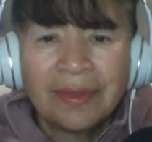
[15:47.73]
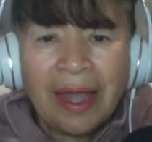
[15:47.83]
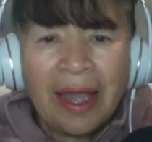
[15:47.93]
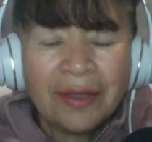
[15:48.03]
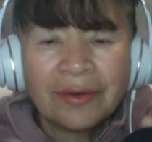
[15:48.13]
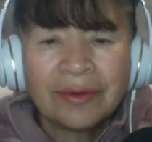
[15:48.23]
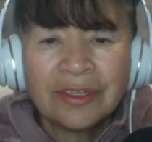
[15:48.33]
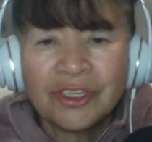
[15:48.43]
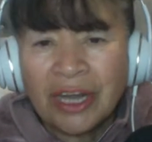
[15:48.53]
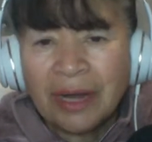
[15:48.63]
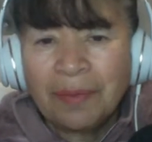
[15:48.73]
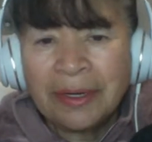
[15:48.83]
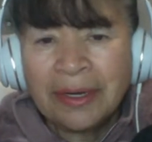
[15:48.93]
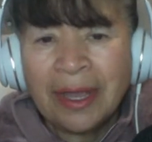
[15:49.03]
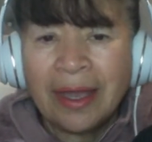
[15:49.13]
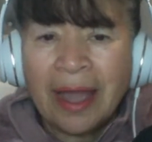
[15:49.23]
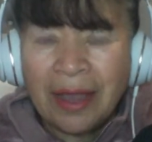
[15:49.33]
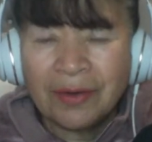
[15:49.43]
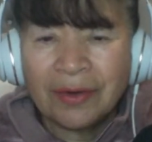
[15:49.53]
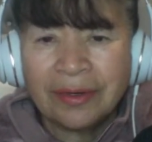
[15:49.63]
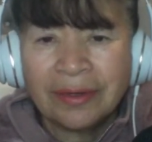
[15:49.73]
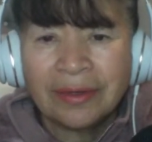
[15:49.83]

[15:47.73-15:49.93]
iron, sharpened, iron.